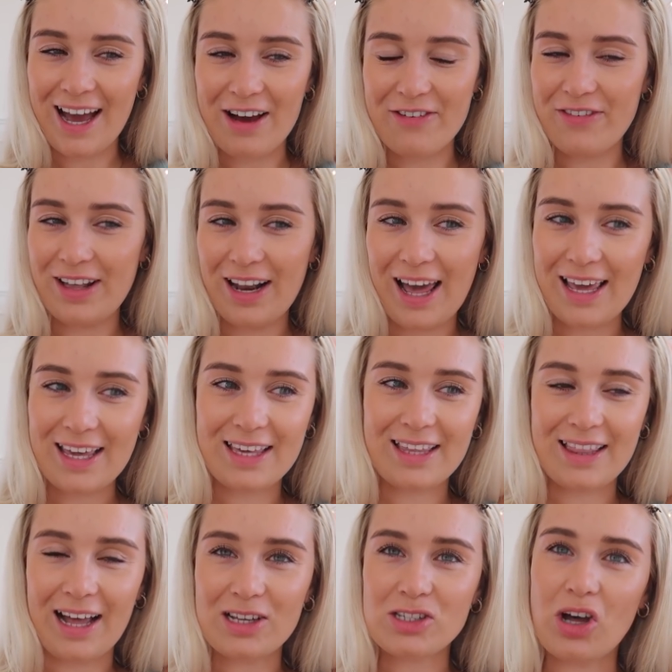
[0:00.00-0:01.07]
I feel like
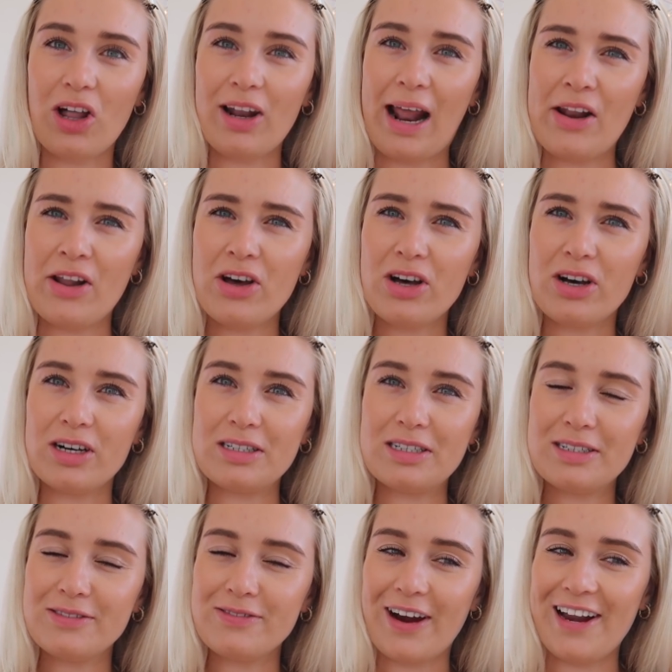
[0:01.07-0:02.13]
that's all I know
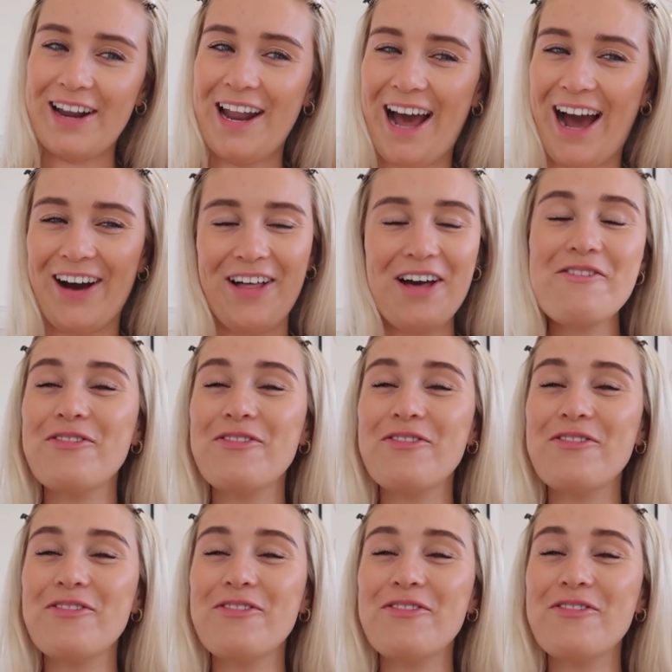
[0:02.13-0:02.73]
right now.